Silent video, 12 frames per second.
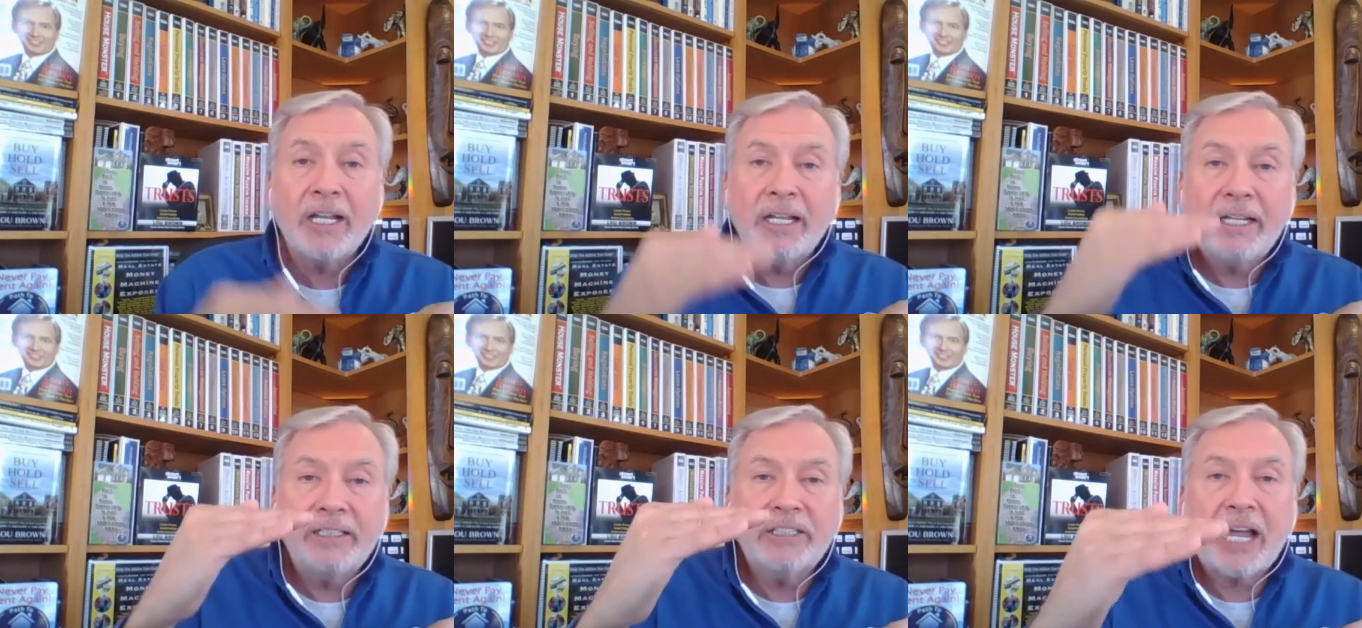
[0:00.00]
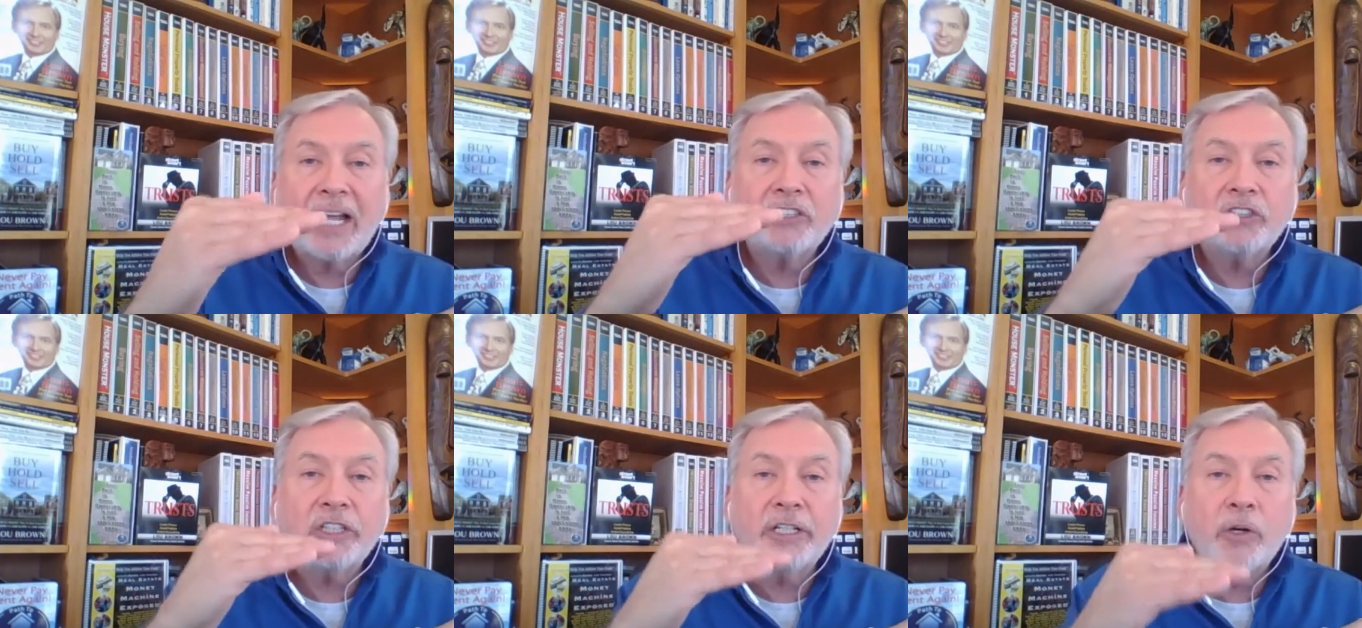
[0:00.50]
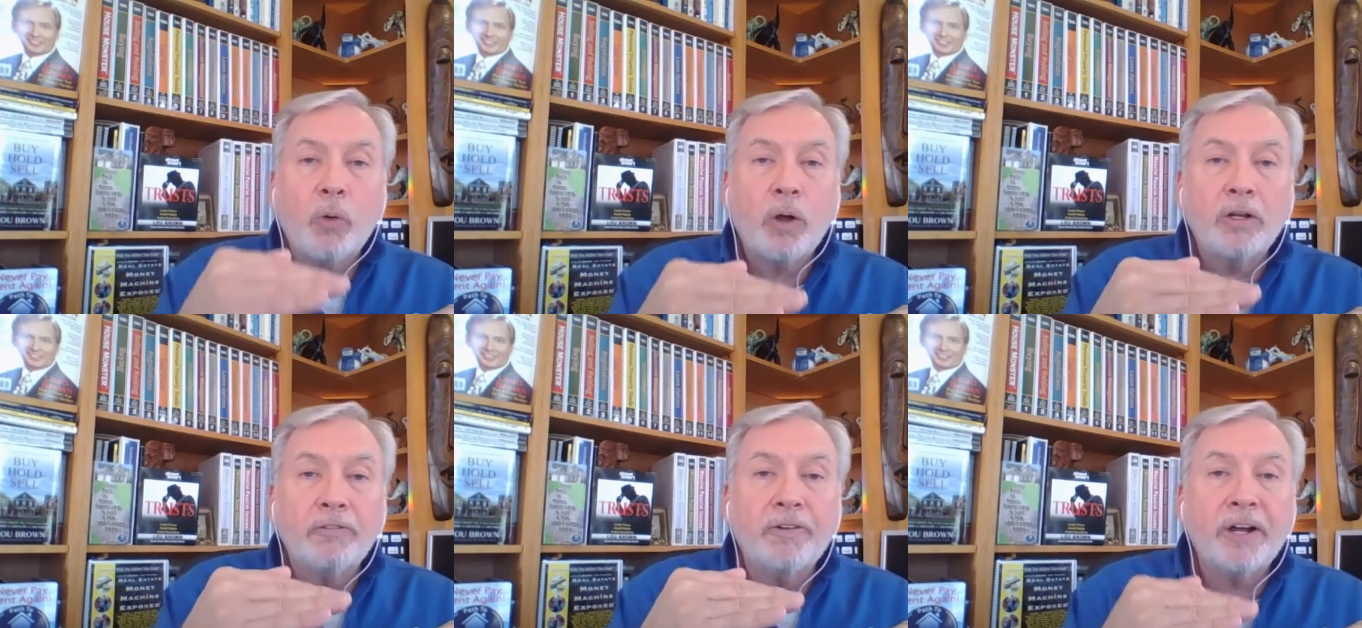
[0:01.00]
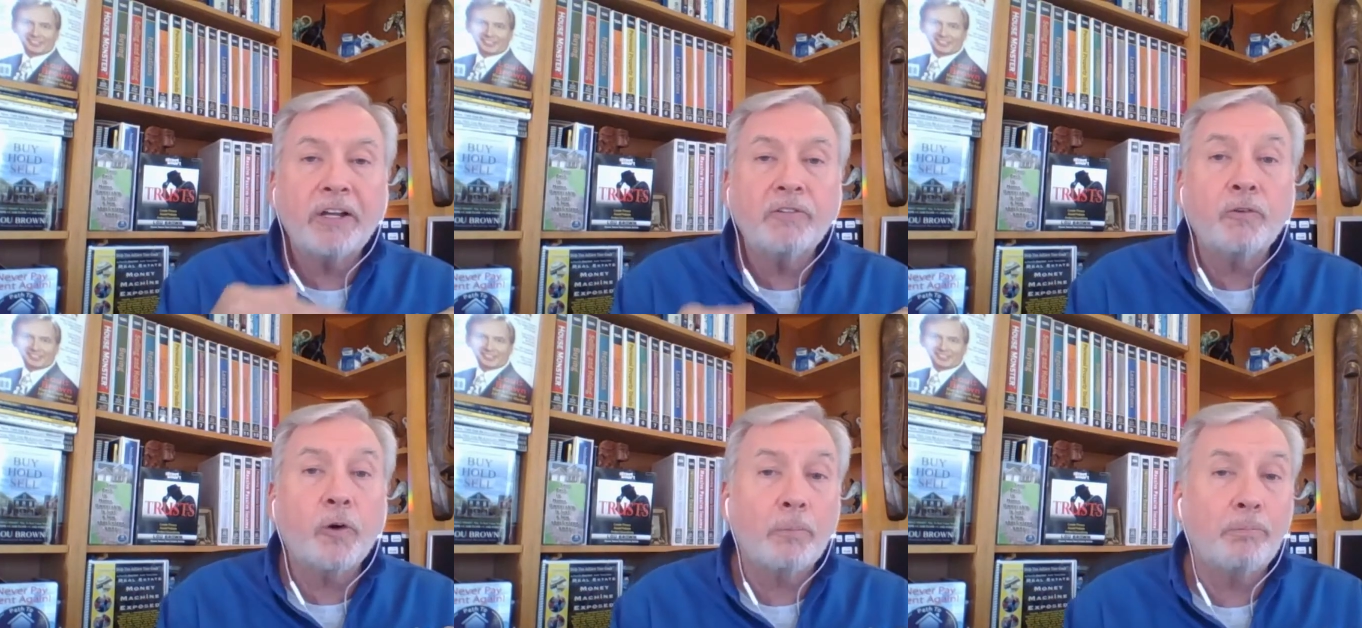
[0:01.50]
Speaker 1: he's actually qualifying
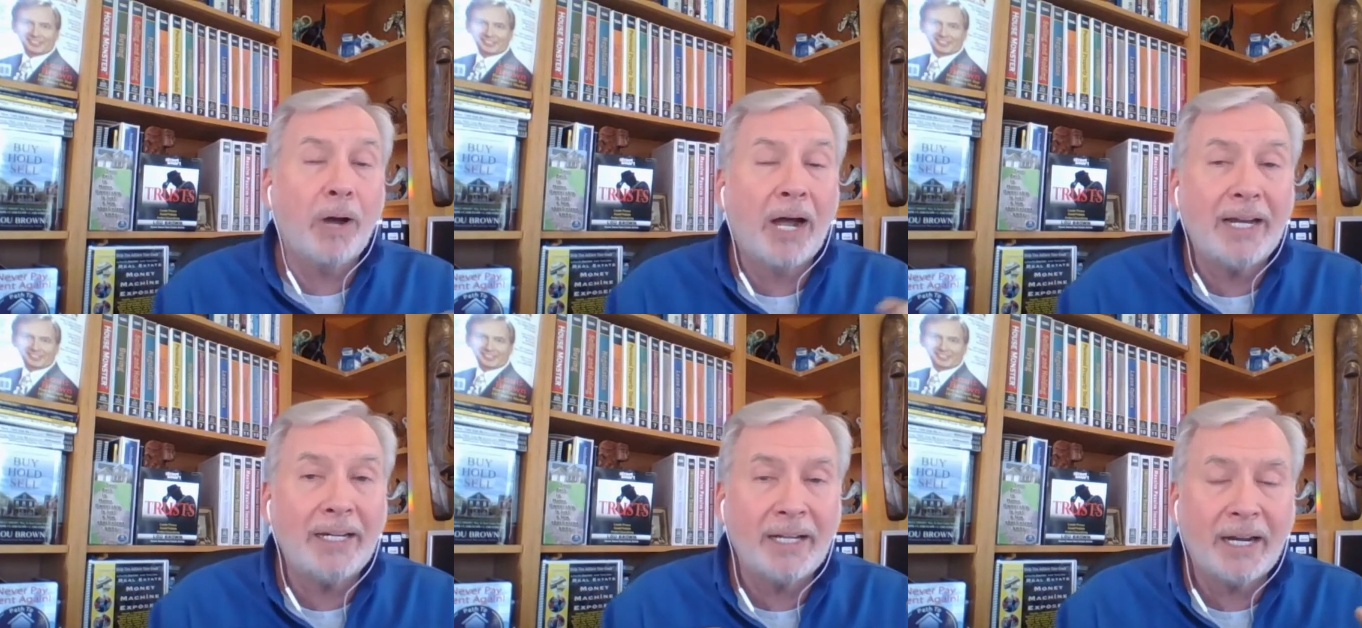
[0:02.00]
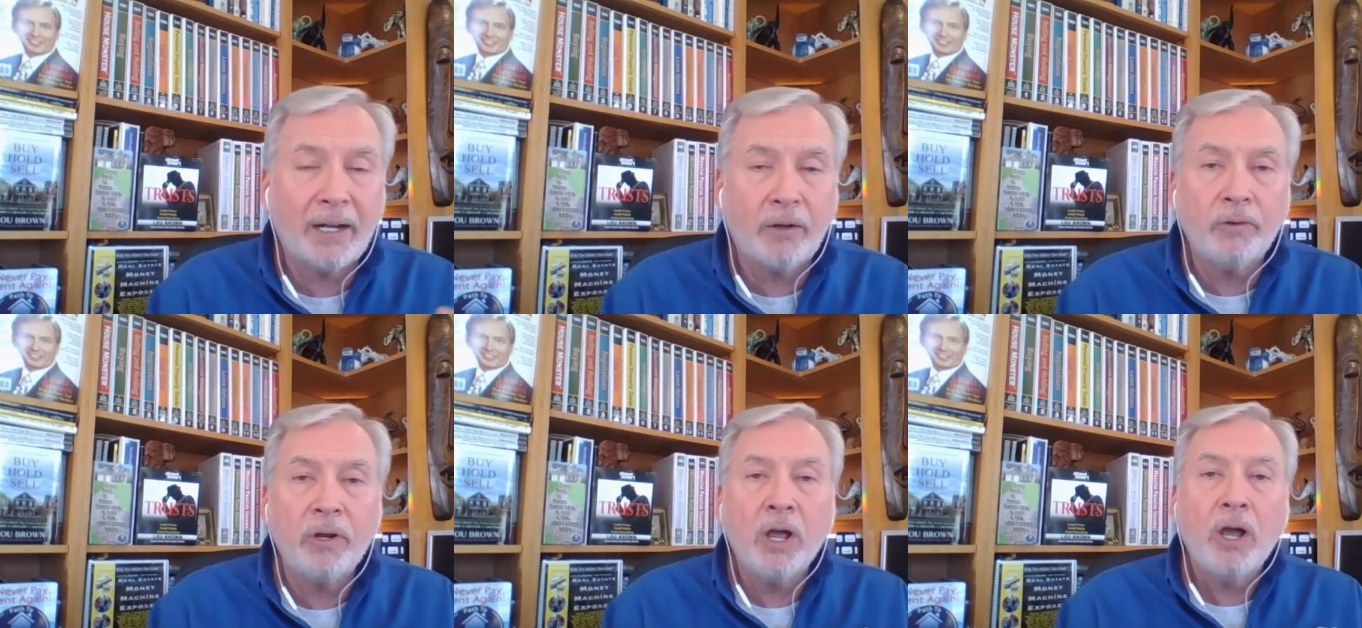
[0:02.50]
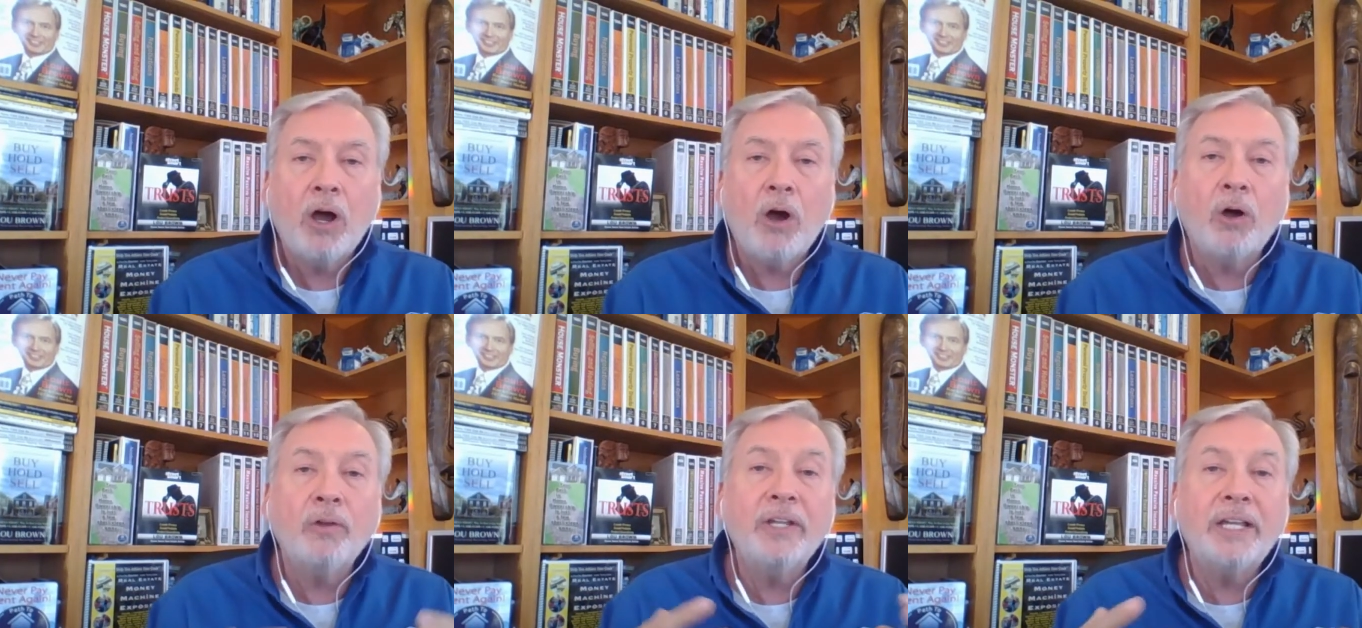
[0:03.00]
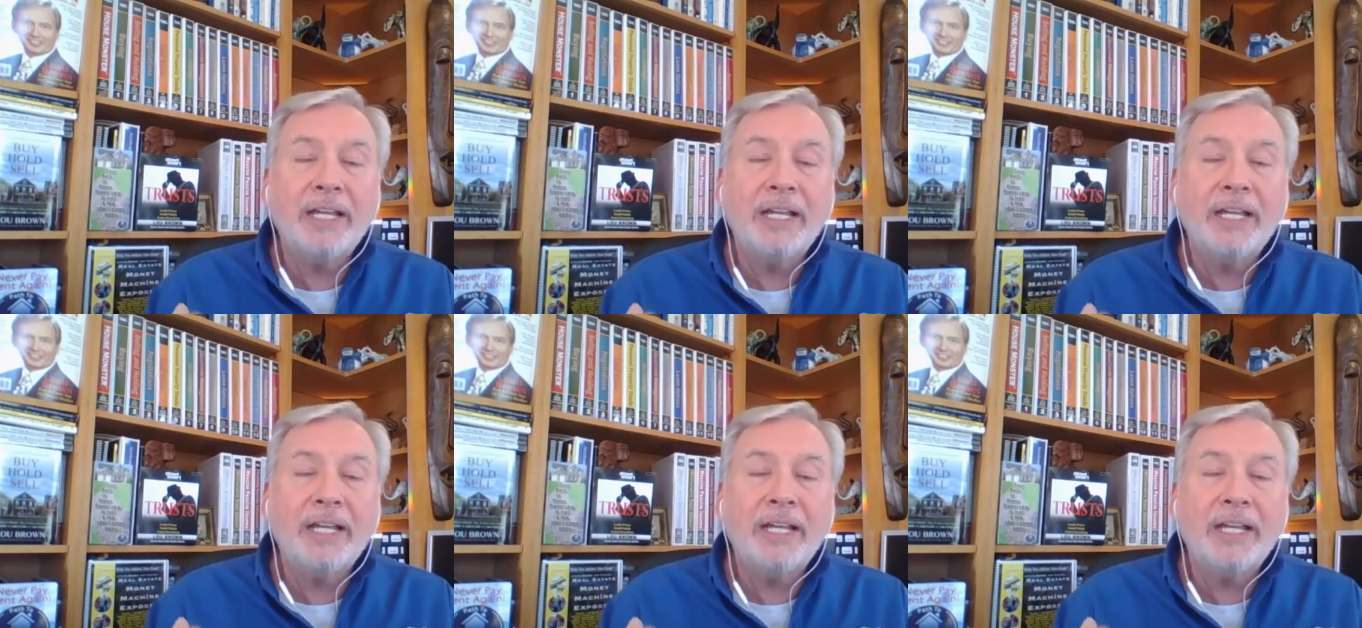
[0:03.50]
for a buy down on the